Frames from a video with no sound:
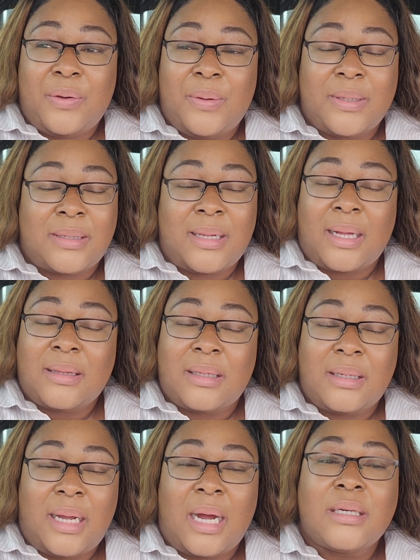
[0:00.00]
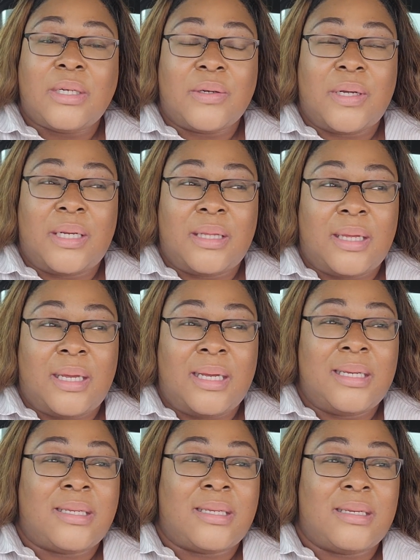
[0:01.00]
It's not the doctor or anything.
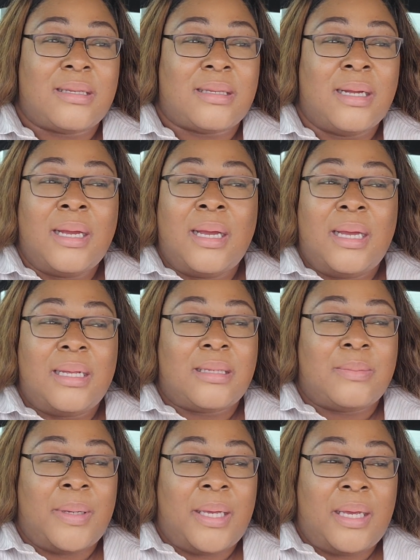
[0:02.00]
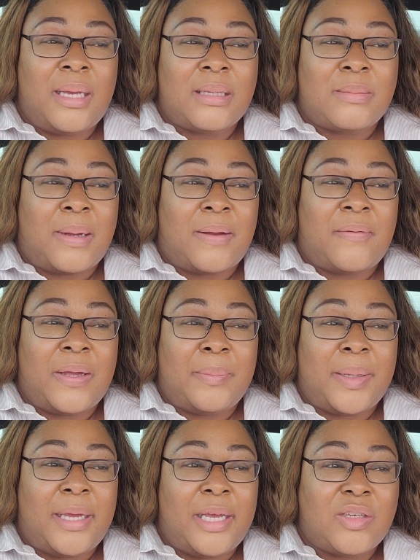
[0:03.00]
It's just, it's me, it's my
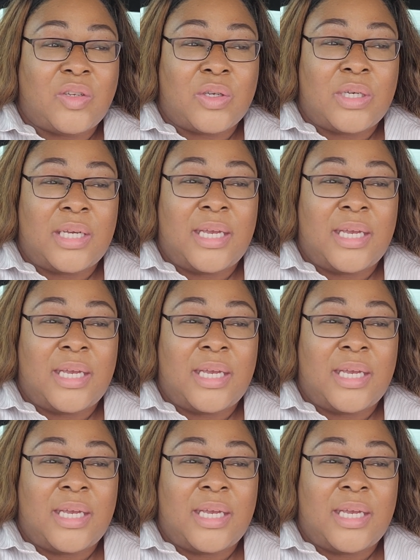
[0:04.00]
family history.